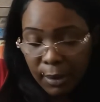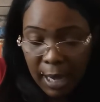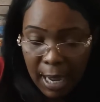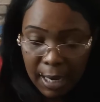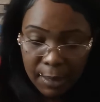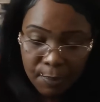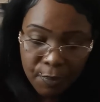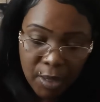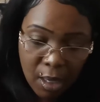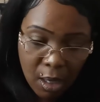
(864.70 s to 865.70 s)
Okay,
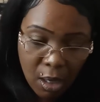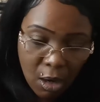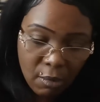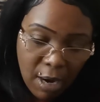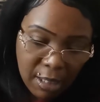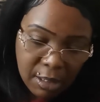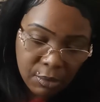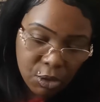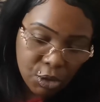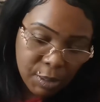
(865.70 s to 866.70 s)
all right, so
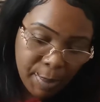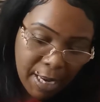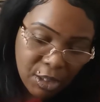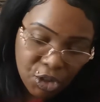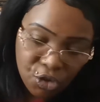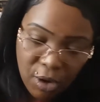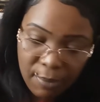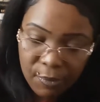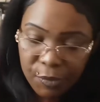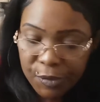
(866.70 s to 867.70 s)
it talks about your
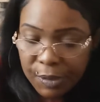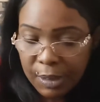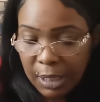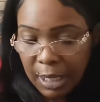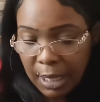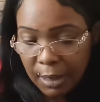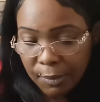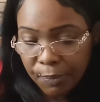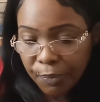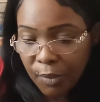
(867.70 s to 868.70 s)
strengths here.